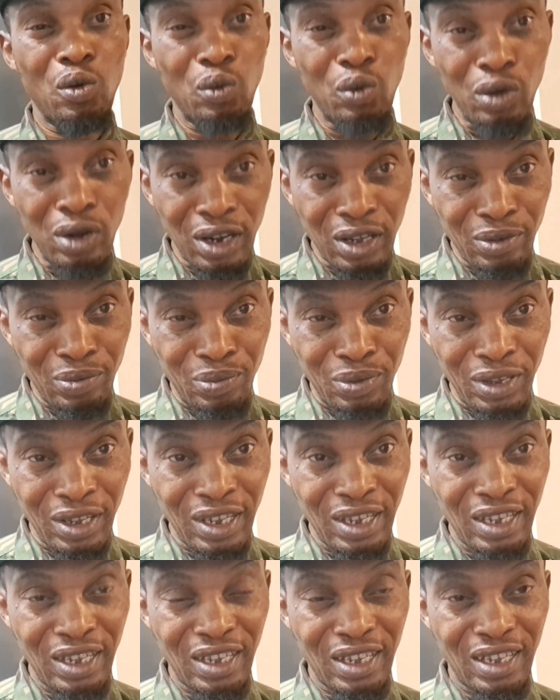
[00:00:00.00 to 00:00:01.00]
will it
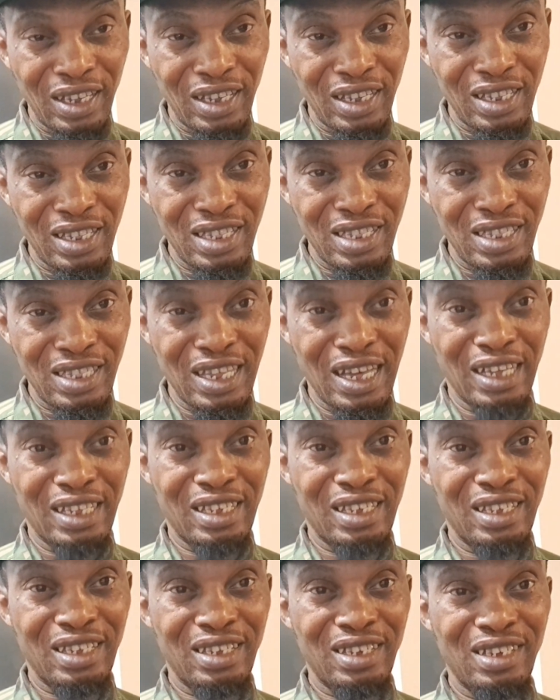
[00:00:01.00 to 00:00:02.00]
be
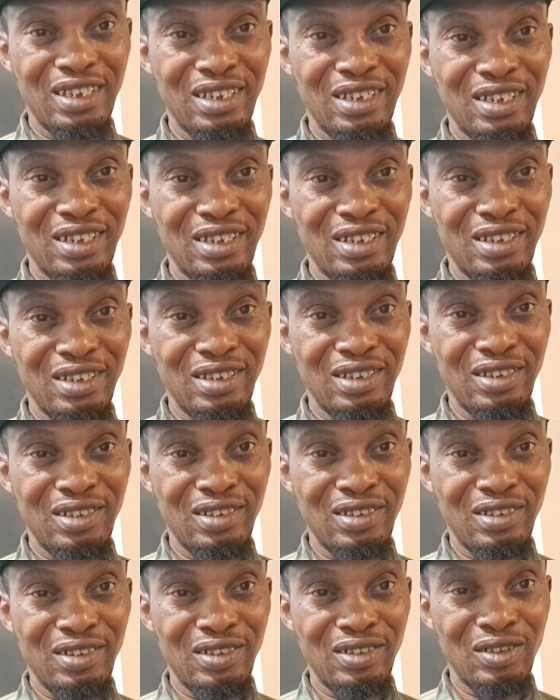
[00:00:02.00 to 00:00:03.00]
that
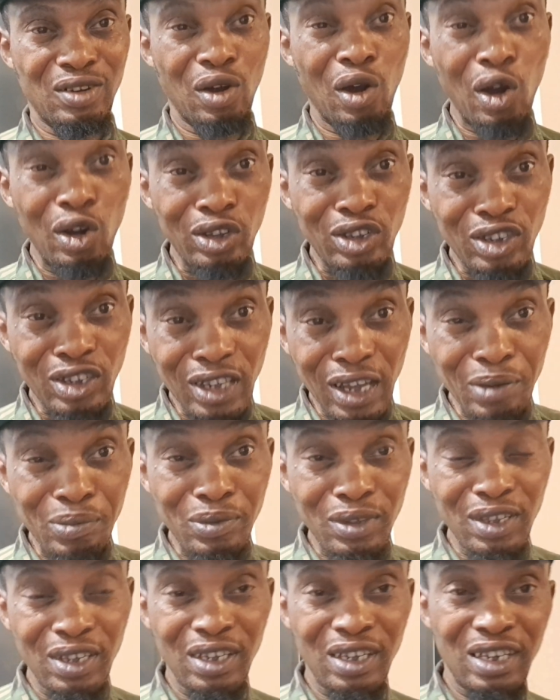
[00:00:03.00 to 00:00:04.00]

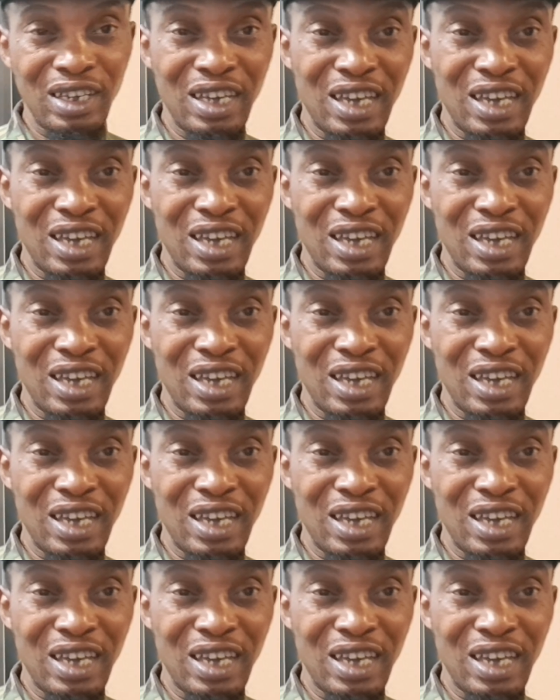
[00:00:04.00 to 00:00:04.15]
except